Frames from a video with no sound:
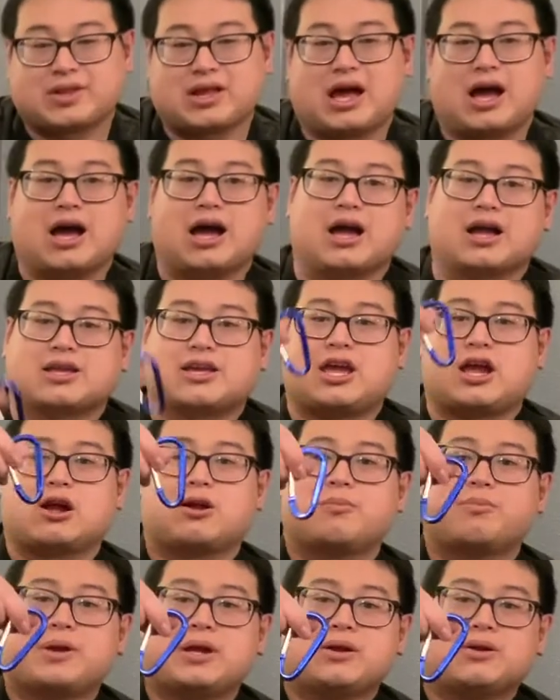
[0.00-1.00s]

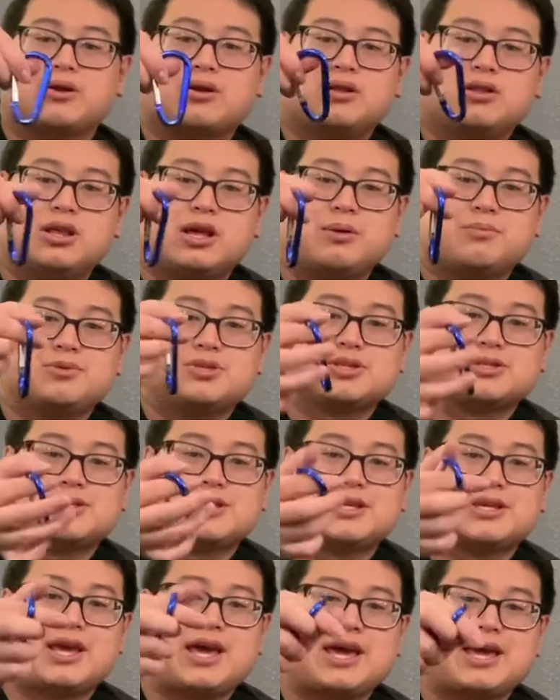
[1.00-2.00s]
Carabiner clip, just
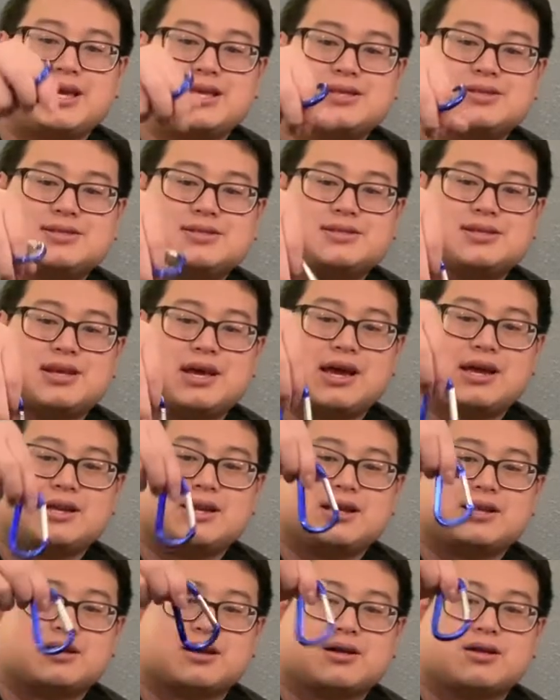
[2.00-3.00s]
in case I
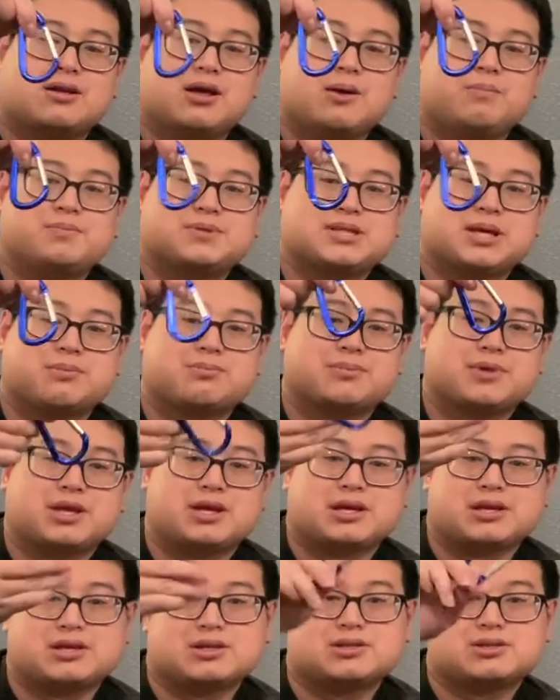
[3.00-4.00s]
need to clip
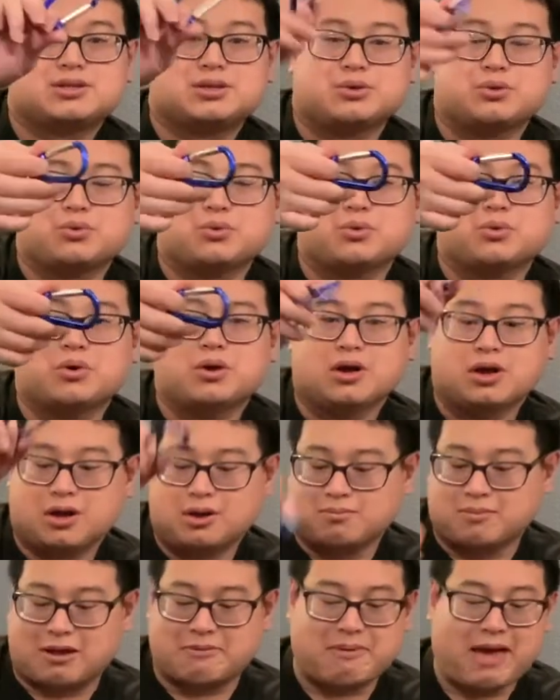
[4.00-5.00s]
something to
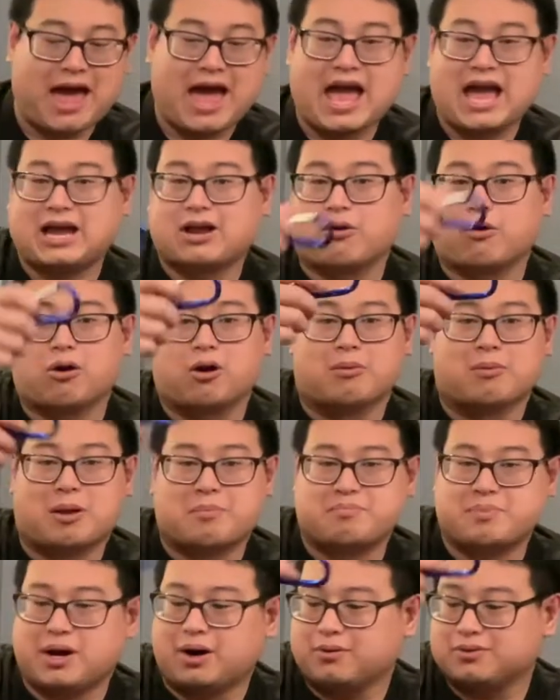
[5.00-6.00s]
my bag or my
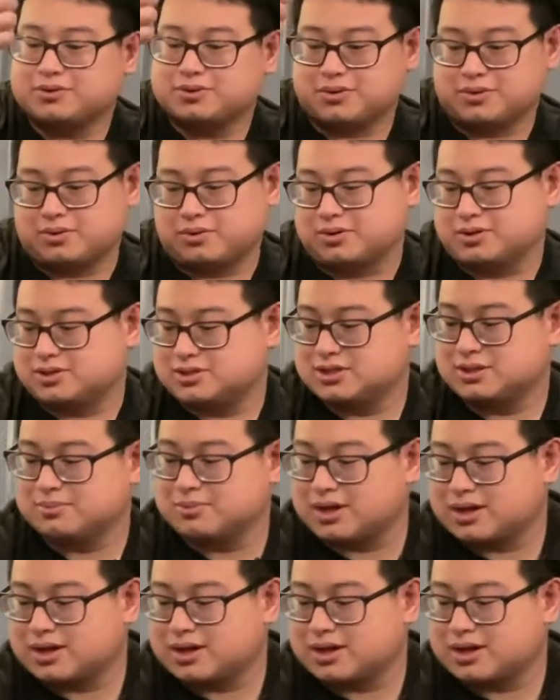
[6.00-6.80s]
belt or something